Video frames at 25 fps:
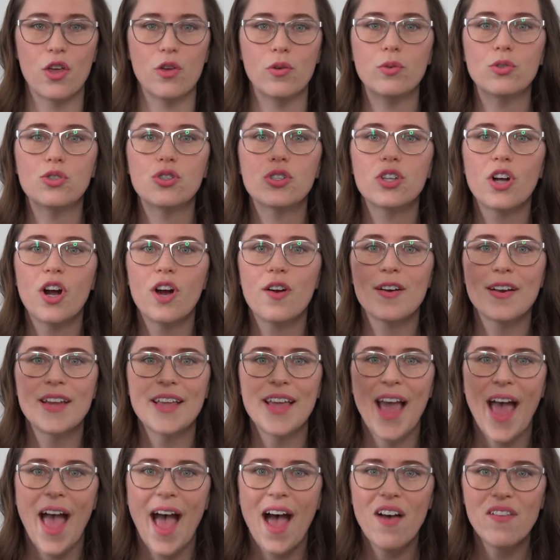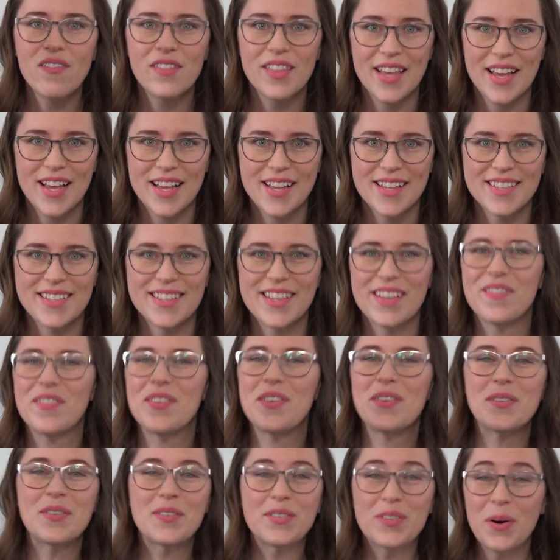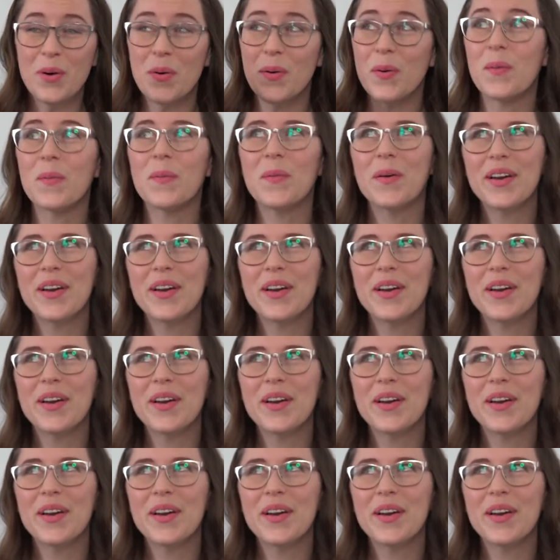You should already have this. If you don't,